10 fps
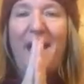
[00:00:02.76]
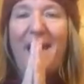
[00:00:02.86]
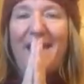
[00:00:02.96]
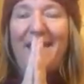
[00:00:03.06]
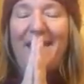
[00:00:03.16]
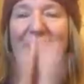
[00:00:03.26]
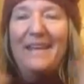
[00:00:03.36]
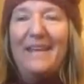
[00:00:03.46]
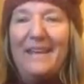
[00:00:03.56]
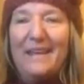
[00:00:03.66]
hi.
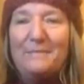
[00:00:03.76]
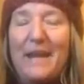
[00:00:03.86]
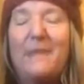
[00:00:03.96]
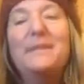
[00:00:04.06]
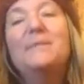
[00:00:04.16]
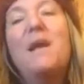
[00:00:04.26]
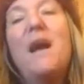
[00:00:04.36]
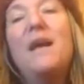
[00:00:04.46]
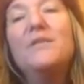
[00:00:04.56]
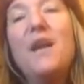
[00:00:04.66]
My name is
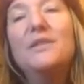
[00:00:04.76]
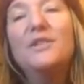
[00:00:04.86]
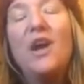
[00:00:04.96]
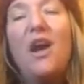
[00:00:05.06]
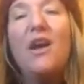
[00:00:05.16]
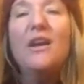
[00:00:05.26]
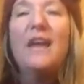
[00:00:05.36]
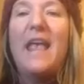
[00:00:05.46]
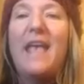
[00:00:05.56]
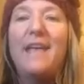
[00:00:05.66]
Mahanraj
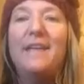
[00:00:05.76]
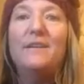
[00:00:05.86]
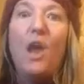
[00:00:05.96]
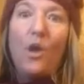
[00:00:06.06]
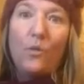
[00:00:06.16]
Kaur and